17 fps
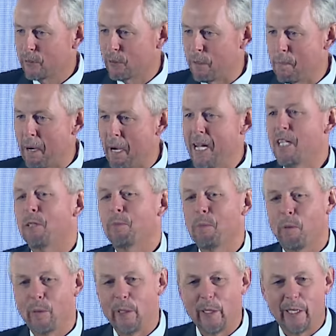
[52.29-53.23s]
reminds me
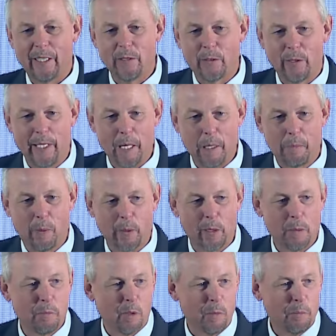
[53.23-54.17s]
when you get to the airport
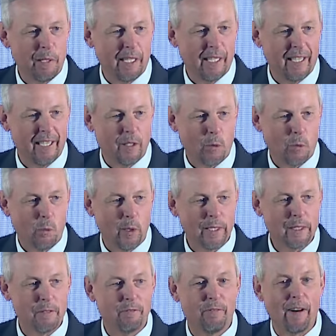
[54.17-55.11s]
in Mumbai, what
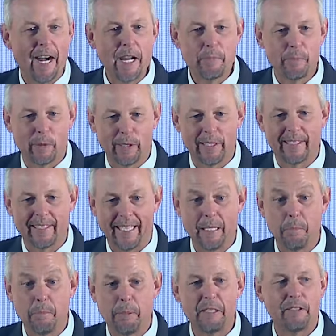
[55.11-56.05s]
a vibrant
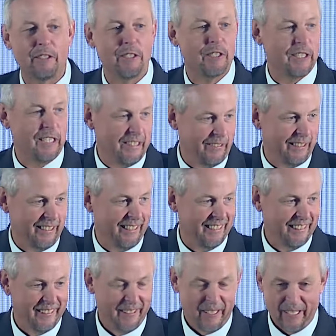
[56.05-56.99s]
and busy city.
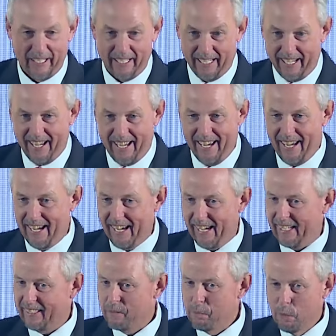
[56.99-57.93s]
And